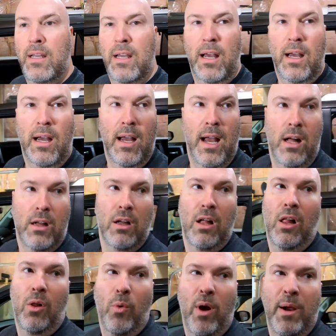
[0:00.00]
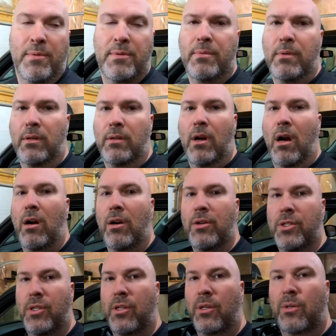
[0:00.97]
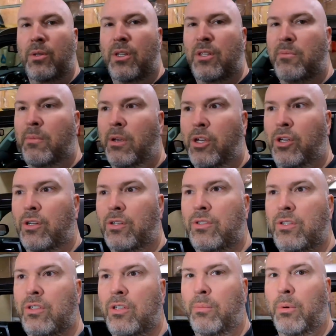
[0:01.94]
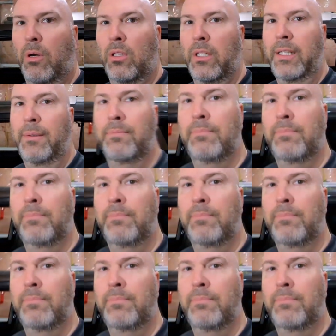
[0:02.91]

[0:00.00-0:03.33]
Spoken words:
alcohol wipes but ours too, just to make sure it's super clean.